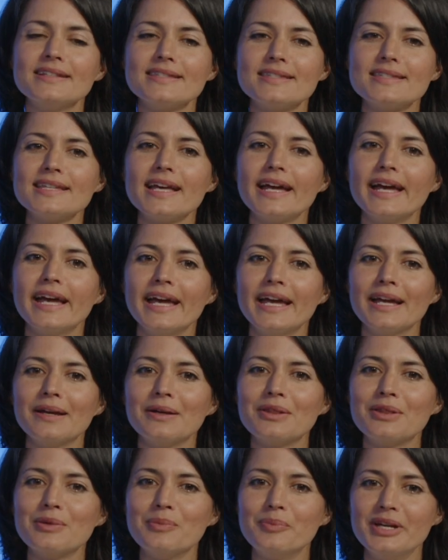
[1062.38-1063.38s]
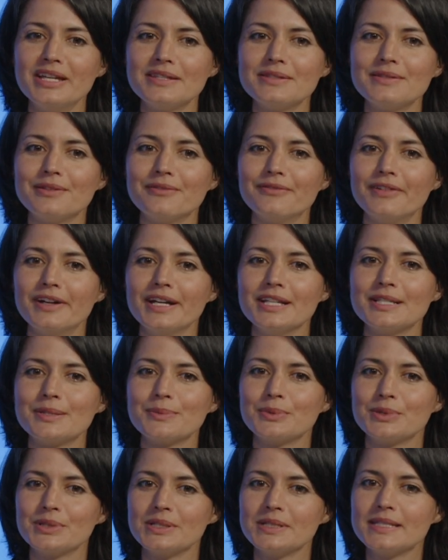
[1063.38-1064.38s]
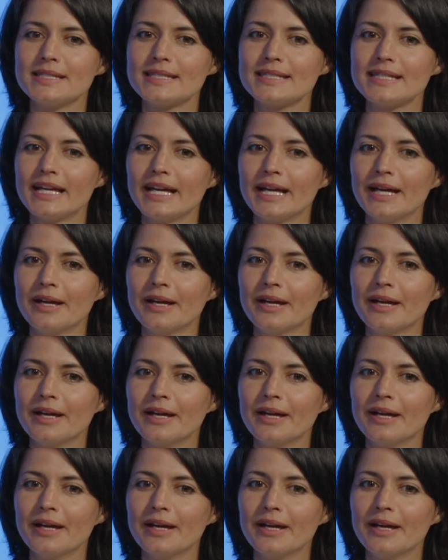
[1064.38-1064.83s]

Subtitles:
say the best advice was,